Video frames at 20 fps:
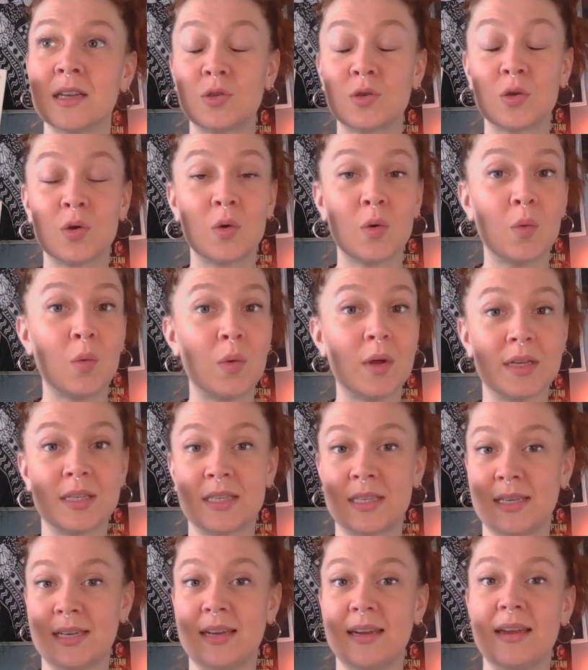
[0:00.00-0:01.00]

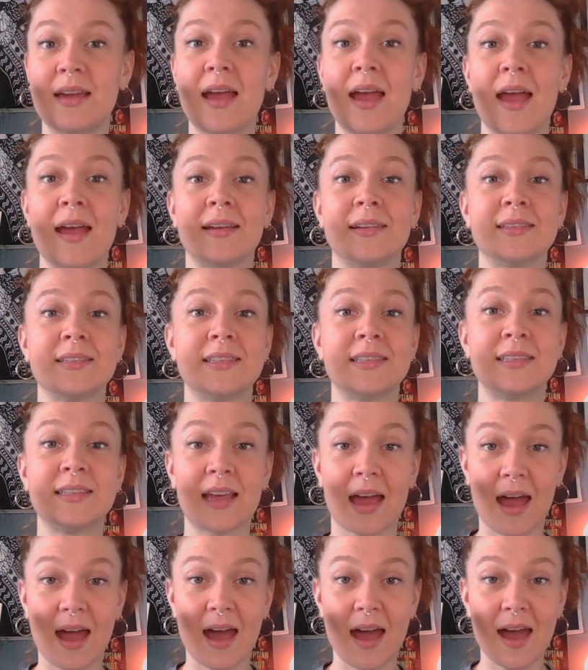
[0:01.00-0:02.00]
twisty and
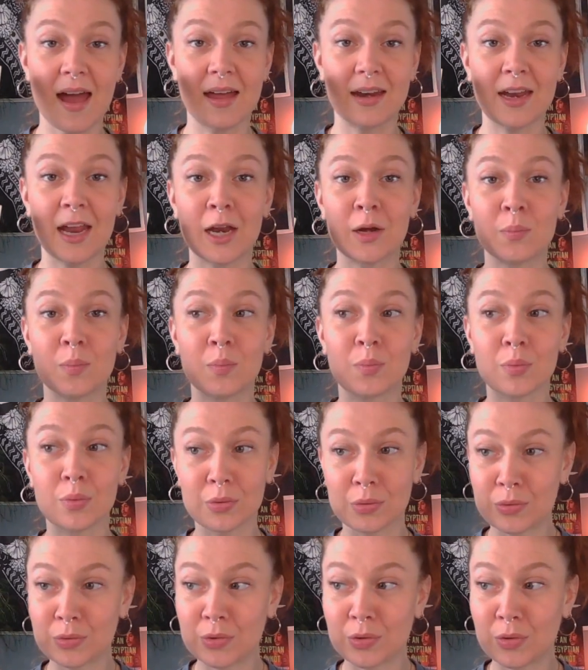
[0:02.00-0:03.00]
sad and
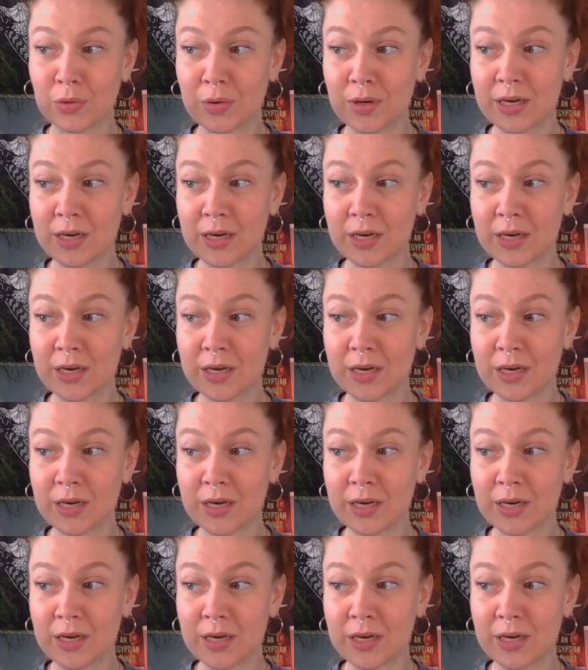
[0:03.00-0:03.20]
brutal.